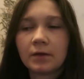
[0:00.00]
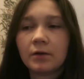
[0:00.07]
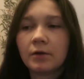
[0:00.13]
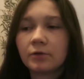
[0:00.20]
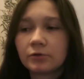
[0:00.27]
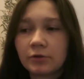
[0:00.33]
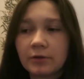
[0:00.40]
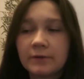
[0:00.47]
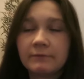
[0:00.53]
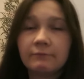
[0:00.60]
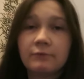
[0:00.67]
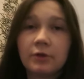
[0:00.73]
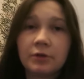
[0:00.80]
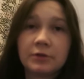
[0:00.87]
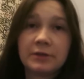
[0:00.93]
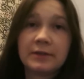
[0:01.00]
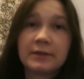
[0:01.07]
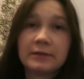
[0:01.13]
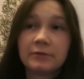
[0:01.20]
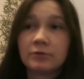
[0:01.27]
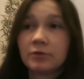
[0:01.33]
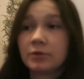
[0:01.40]
I'll go and vlog
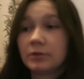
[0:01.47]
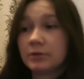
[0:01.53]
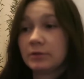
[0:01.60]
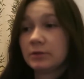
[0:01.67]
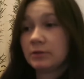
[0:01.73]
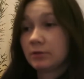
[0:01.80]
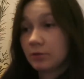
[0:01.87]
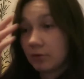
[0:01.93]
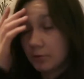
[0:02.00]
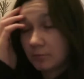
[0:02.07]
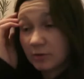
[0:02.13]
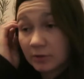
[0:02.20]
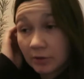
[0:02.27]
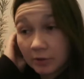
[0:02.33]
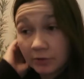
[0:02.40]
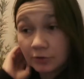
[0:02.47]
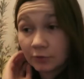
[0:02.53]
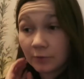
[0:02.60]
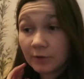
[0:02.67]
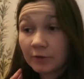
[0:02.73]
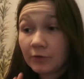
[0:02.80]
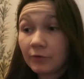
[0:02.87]
now guys. Tommy's only
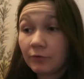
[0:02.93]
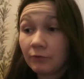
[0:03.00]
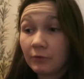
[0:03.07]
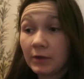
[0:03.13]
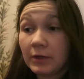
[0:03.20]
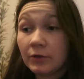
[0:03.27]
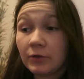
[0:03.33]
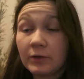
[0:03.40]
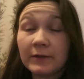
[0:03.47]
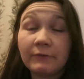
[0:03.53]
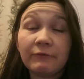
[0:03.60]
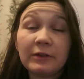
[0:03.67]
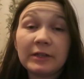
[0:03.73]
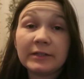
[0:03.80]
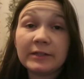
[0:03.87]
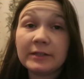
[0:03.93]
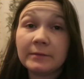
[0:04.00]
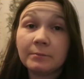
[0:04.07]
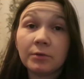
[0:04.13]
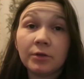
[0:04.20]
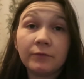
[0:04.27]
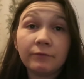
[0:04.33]

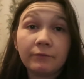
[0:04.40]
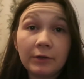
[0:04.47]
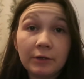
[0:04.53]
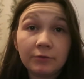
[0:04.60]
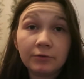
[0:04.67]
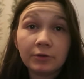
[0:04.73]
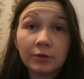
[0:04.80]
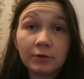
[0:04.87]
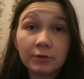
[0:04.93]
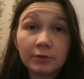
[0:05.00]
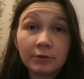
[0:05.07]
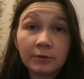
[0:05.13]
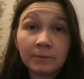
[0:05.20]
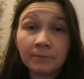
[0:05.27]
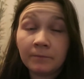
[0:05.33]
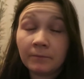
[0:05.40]
23.15 but I'm very tired.